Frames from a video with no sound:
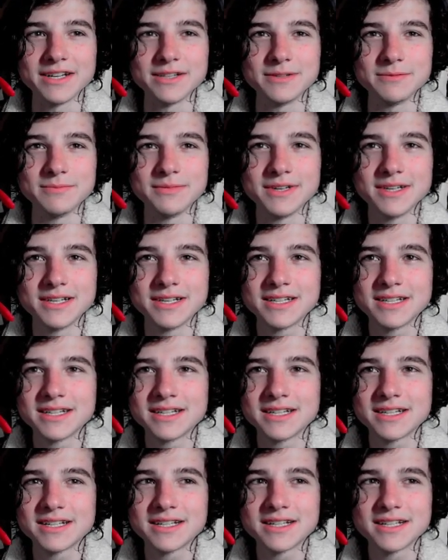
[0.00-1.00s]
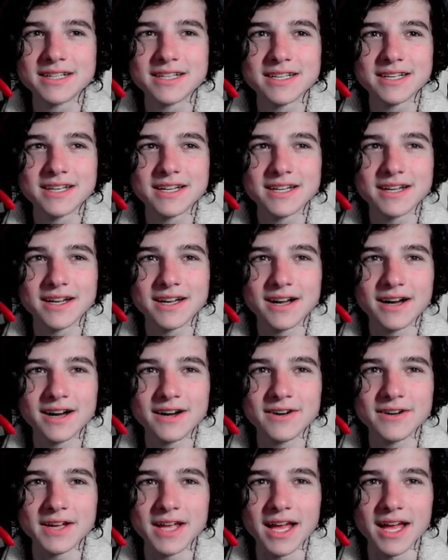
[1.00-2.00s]
him.
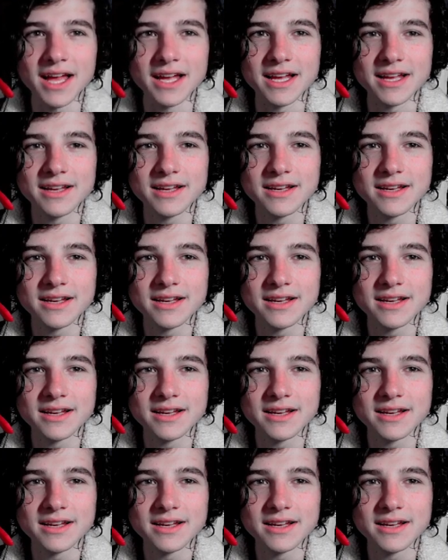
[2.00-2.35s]
Okay.